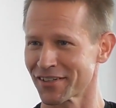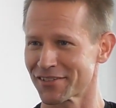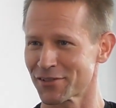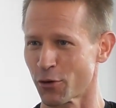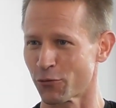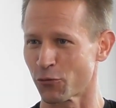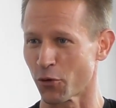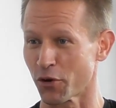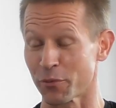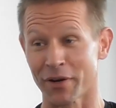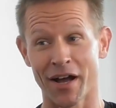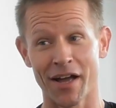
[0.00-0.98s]
and so forth,
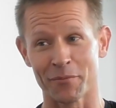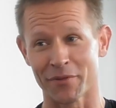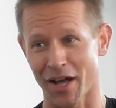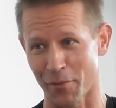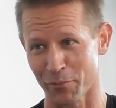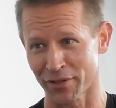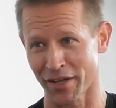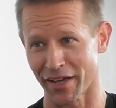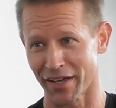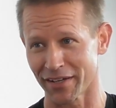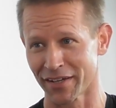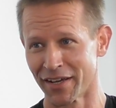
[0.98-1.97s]
but I am not
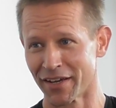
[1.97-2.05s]
playing.